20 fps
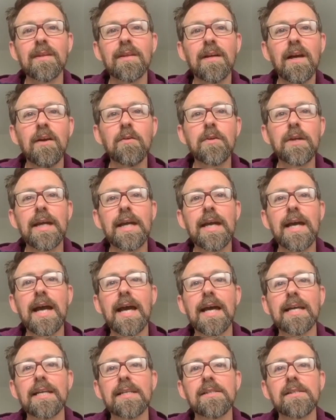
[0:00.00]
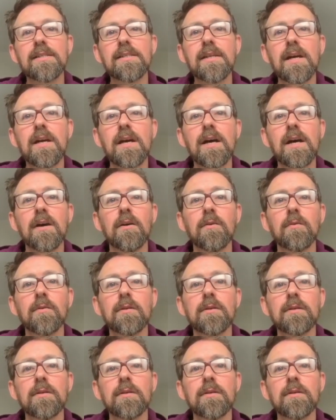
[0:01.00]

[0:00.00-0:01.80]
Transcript: Okay, so